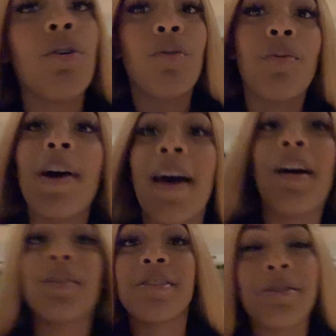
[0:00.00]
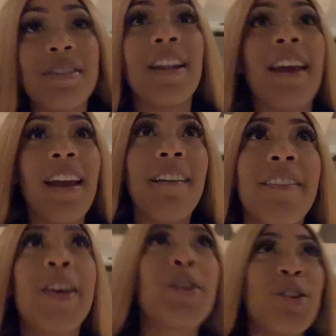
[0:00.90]
Wow, so today I
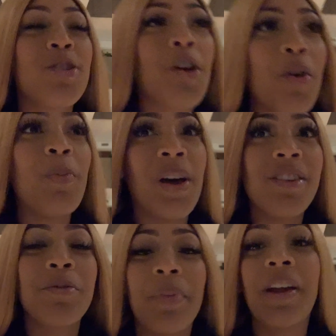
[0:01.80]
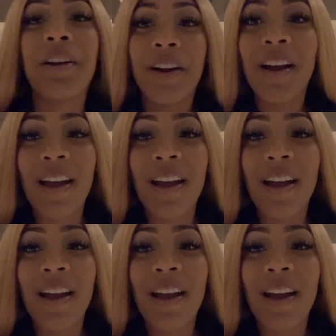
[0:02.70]
feel so much better.